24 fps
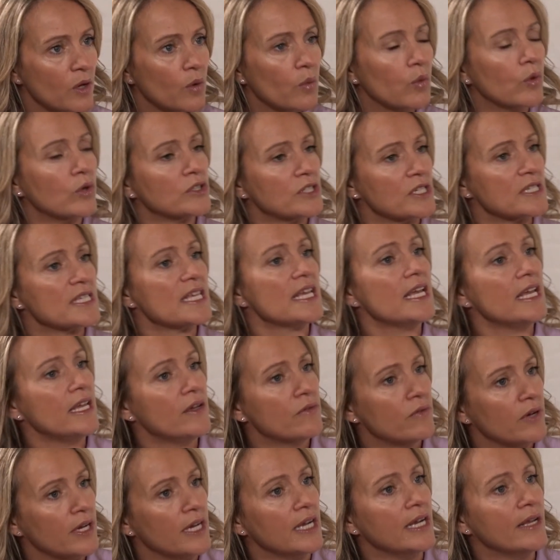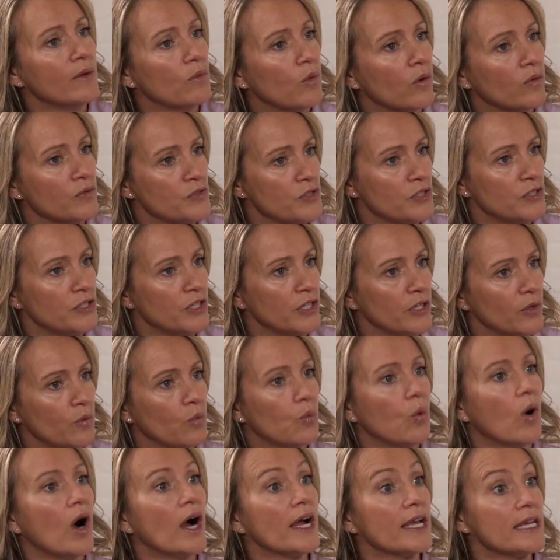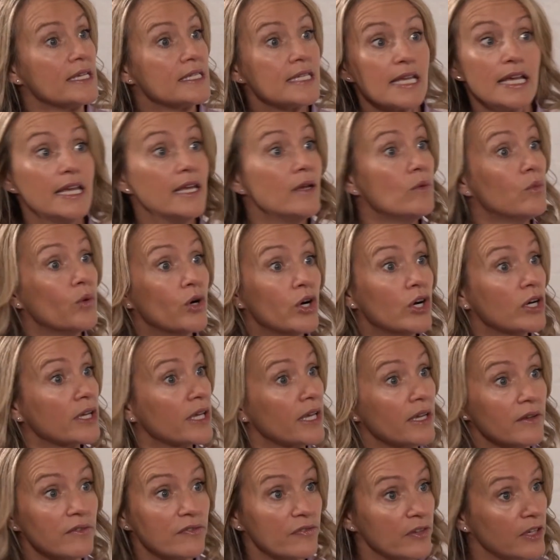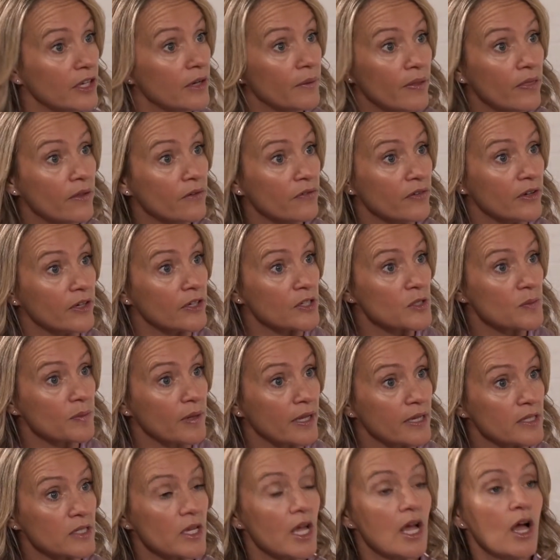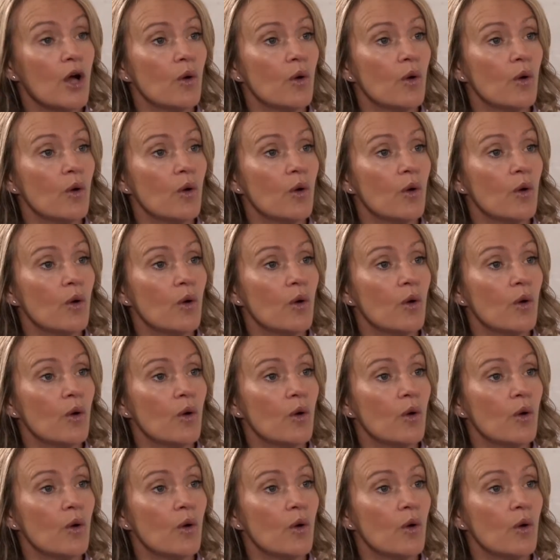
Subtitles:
What does he really want to do? Why is he working for you in the first place?